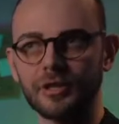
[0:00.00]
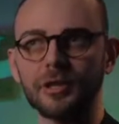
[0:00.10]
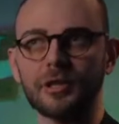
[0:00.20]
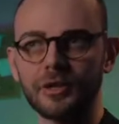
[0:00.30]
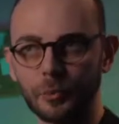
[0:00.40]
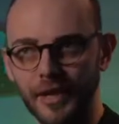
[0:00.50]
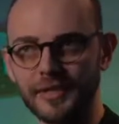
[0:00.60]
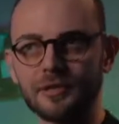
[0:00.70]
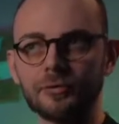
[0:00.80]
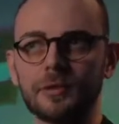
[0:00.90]
the
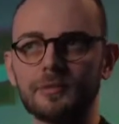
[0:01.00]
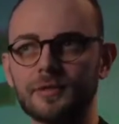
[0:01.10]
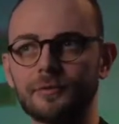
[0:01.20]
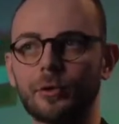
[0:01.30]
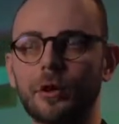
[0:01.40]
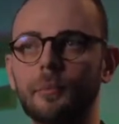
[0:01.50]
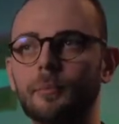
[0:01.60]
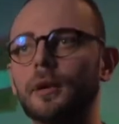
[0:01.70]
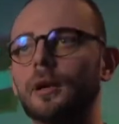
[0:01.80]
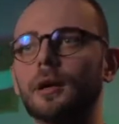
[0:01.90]
waste streams
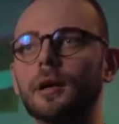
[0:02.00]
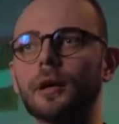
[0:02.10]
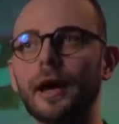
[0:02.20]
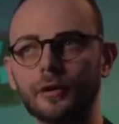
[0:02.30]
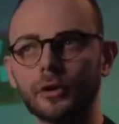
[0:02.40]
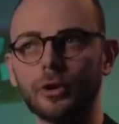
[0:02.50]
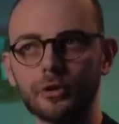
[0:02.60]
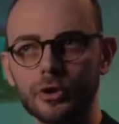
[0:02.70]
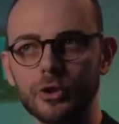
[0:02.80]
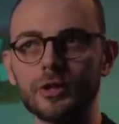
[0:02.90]
from
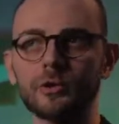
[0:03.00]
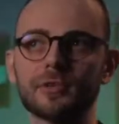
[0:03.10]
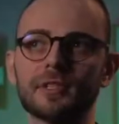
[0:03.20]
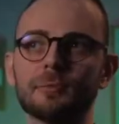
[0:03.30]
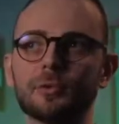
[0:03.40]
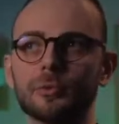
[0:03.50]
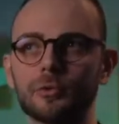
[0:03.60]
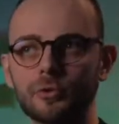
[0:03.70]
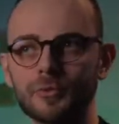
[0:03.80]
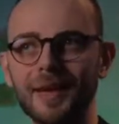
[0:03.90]
agriculture and use them to
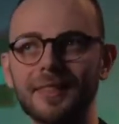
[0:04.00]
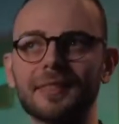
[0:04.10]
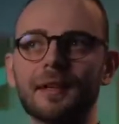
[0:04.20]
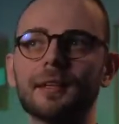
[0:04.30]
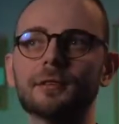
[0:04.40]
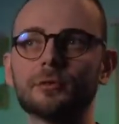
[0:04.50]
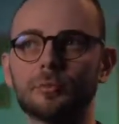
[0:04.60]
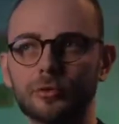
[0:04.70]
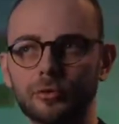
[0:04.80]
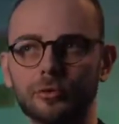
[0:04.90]
produce methane, to
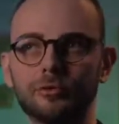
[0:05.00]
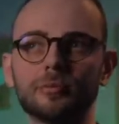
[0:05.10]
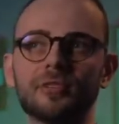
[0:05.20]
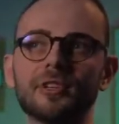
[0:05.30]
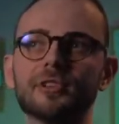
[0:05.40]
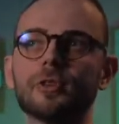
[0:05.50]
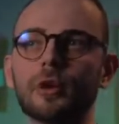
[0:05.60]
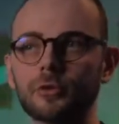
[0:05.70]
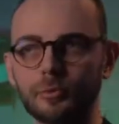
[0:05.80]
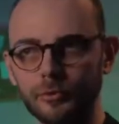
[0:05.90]
produce
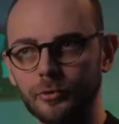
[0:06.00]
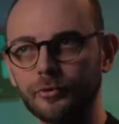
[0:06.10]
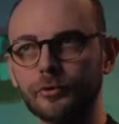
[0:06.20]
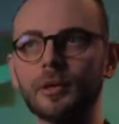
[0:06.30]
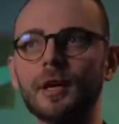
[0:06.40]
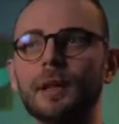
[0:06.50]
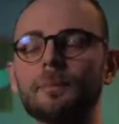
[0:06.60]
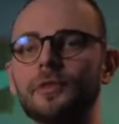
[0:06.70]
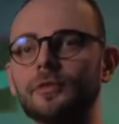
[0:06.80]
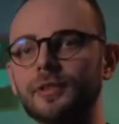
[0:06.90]
feedstock, to produce
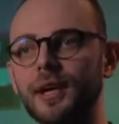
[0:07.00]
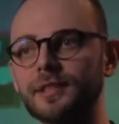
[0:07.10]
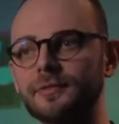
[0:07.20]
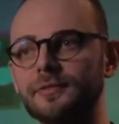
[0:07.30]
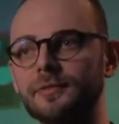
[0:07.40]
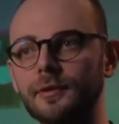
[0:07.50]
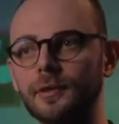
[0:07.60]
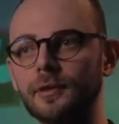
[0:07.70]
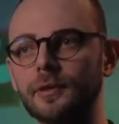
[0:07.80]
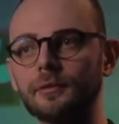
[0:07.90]
different kinds of
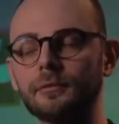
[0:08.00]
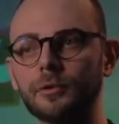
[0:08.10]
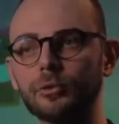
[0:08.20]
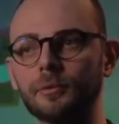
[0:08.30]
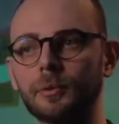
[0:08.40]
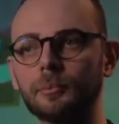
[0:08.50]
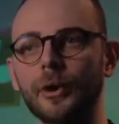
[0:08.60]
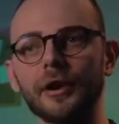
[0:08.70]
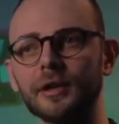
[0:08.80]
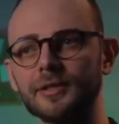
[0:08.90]
usable
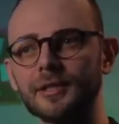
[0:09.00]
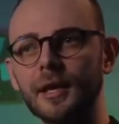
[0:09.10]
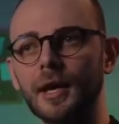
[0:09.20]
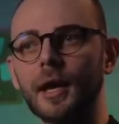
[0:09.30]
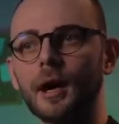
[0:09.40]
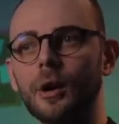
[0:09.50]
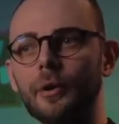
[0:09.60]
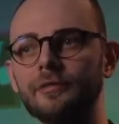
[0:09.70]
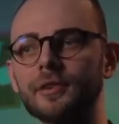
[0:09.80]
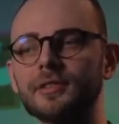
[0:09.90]
products.
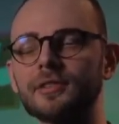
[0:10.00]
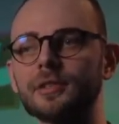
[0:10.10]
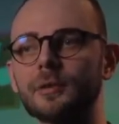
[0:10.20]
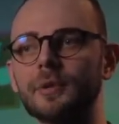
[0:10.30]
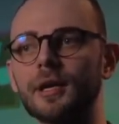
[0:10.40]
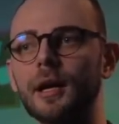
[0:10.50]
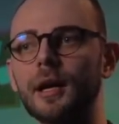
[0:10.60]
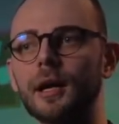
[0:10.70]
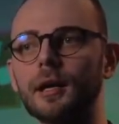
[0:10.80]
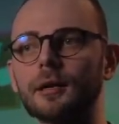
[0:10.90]
However, in
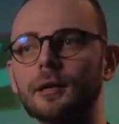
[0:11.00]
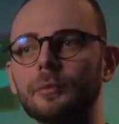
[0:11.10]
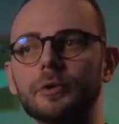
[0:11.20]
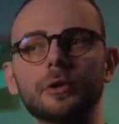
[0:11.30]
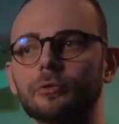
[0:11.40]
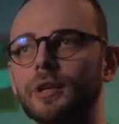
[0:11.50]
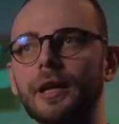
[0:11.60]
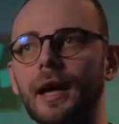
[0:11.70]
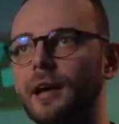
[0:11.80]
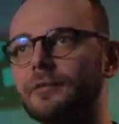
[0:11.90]
Serbia, we don't
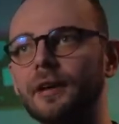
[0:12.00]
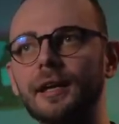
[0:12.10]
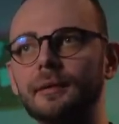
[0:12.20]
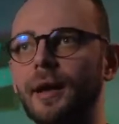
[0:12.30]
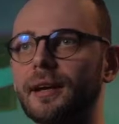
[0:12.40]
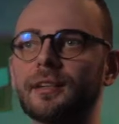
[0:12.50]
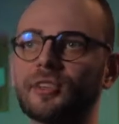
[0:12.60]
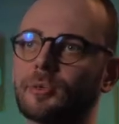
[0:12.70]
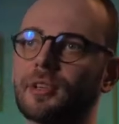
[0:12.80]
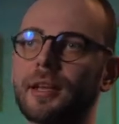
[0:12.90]
really have any
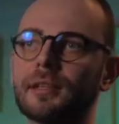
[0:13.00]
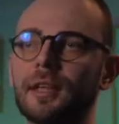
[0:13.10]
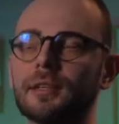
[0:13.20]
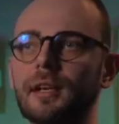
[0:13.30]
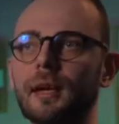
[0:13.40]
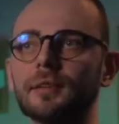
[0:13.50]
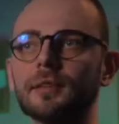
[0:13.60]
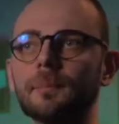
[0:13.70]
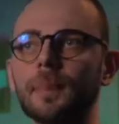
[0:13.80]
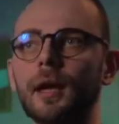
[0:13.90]
mechanisms like that
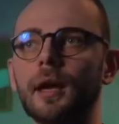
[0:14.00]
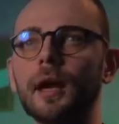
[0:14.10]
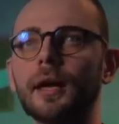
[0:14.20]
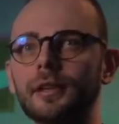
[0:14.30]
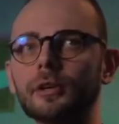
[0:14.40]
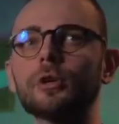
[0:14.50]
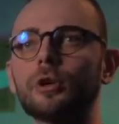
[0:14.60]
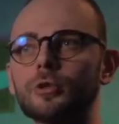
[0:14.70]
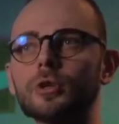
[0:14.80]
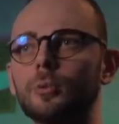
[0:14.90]
yet. And
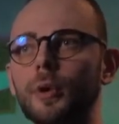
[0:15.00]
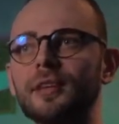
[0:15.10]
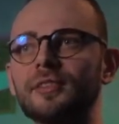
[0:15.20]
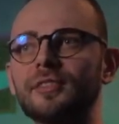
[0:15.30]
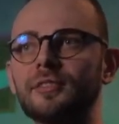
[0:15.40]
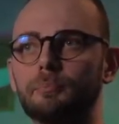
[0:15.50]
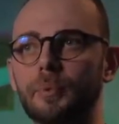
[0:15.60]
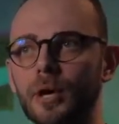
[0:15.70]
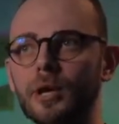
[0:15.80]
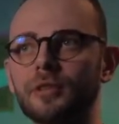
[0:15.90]
agricultural waste is
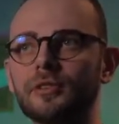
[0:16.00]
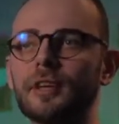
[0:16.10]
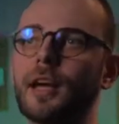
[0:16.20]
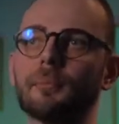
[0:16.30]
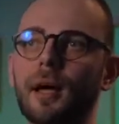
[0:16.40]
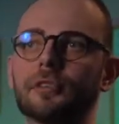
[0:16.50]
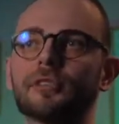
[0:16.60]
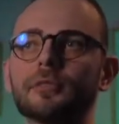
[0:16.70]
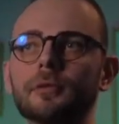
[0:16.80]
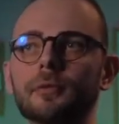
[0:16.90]
burned en
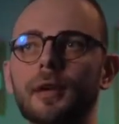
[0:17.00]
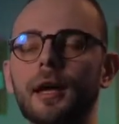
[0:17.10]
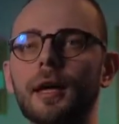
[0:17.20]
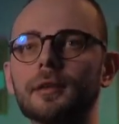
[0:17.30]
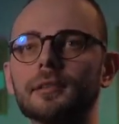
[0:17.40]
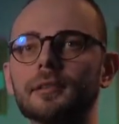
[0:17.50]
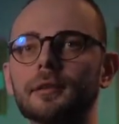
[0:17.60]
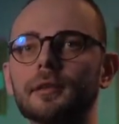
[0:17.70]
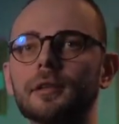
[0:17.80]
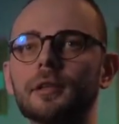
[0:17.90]
masse. And
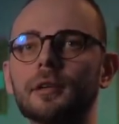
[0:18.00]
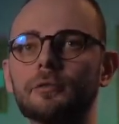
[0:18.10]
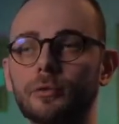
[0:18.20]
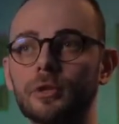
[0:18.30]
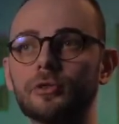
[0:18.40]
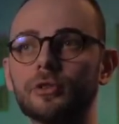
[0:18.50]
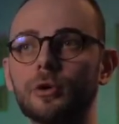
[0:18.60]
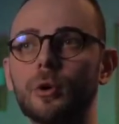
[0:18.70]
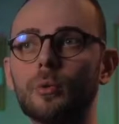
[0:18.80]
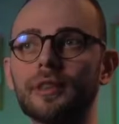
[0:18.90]
a few years
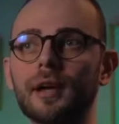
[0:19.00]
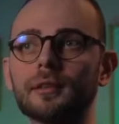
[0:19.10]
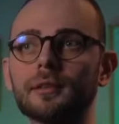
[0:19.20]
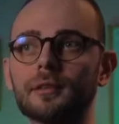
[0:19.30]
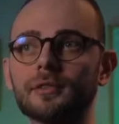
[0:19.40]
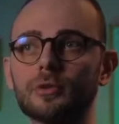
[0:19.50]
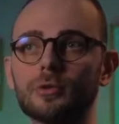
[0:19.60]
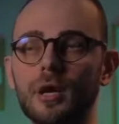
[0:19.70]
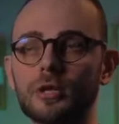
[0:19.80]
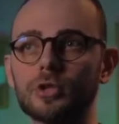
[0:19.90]
ago we had a
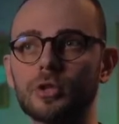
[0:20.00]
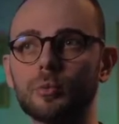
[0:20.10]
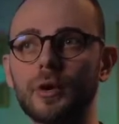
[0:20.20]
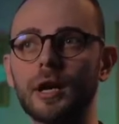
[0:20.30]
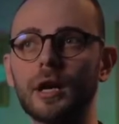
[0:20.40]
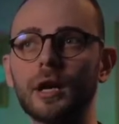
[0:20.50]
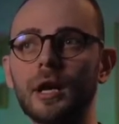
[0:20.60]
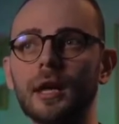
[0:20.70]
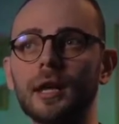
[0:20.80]
situation where